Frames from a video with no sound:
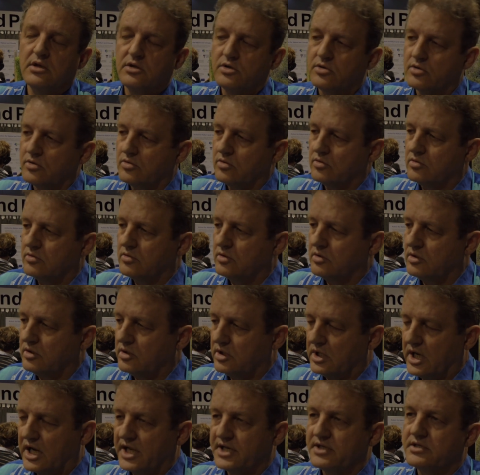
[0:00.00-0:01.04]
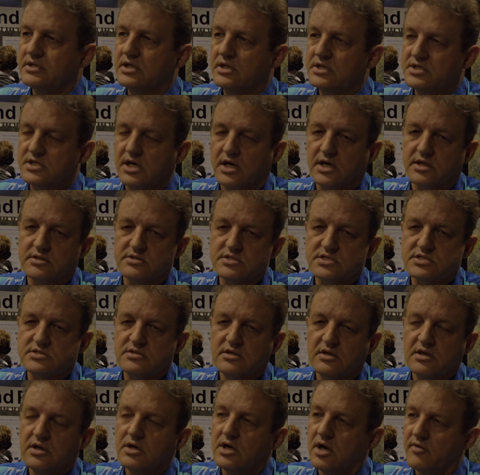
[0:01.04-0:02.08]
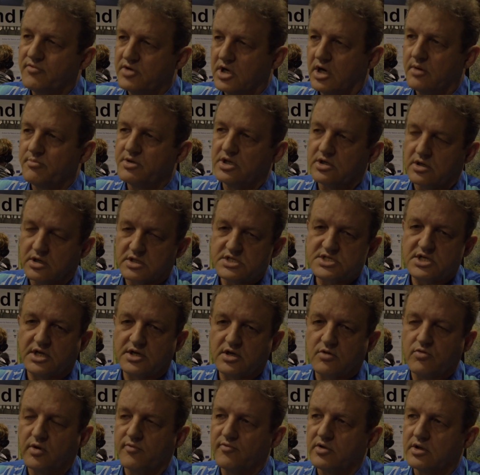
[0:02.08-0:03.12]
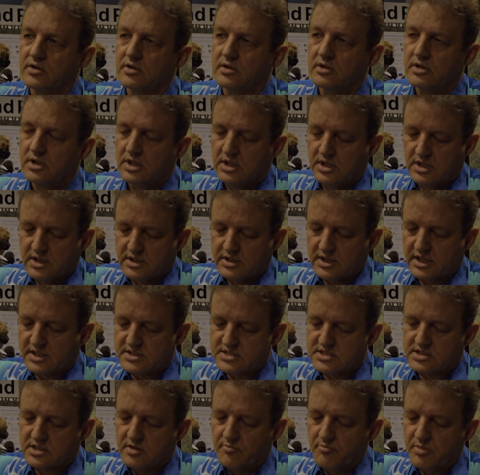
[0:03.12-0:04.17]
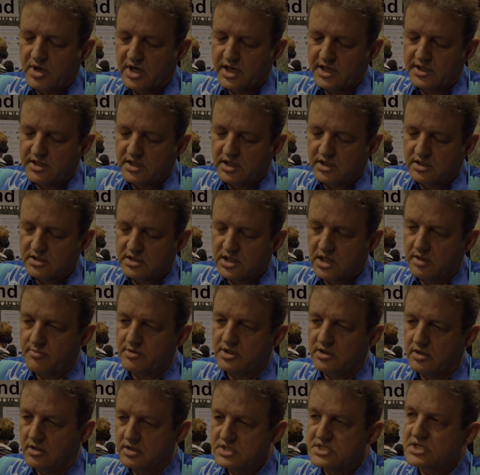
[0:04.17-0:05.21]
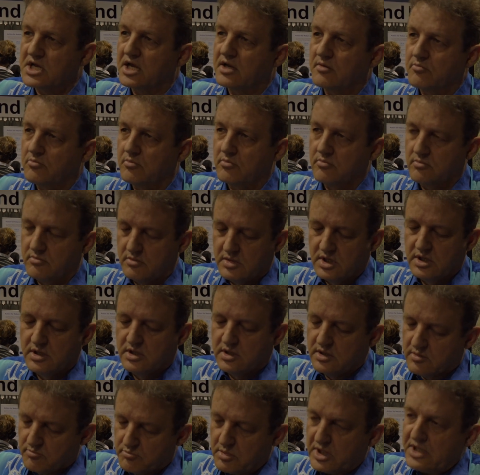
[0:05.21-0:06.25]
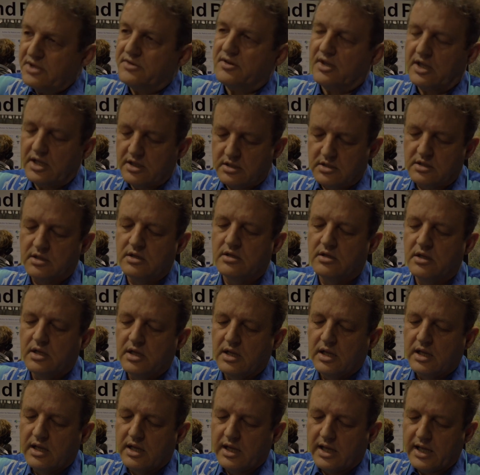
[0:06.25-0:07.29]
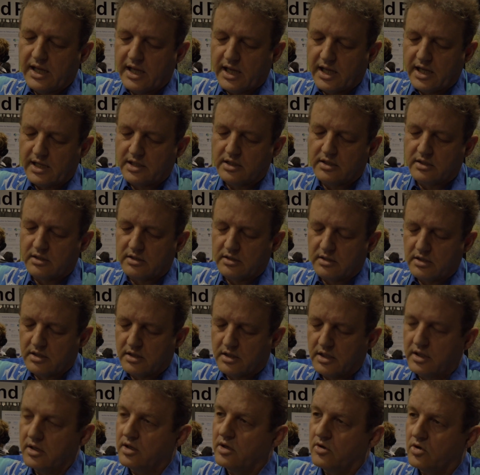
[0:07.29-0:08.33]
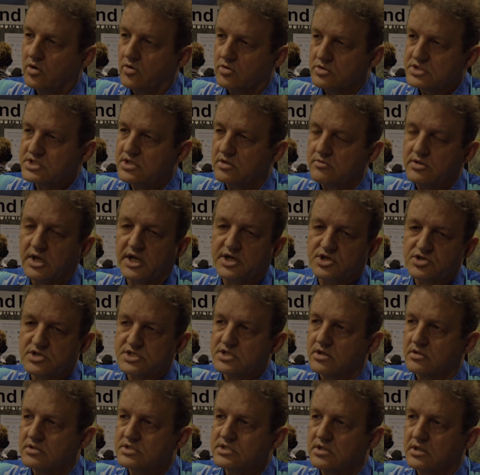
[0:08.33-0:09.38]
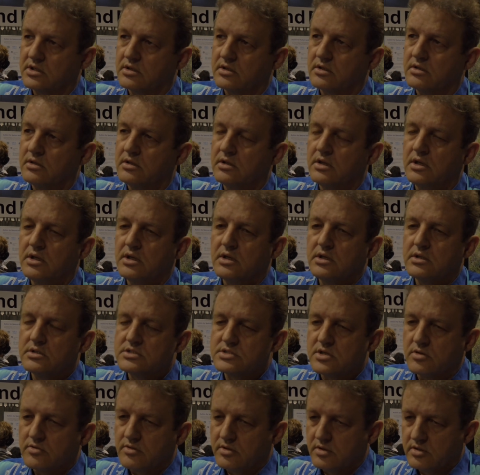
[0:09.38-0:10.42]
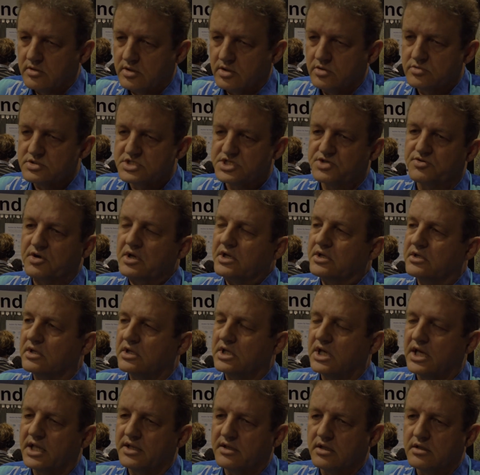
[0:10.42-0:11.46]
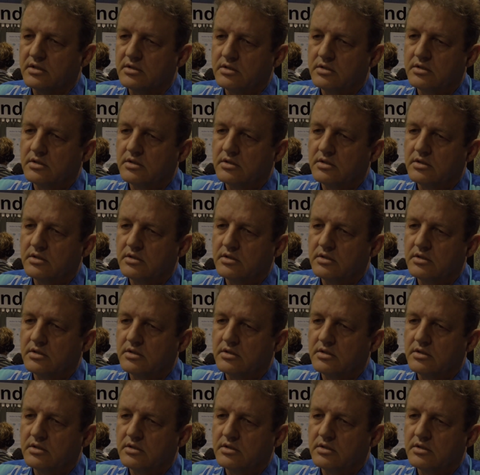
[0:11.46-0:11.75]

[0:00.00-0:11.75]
to 90 tons of carbon dioxide equivalent. That's combining carbon dioxide, methane, and also nitrous oxide. So those three together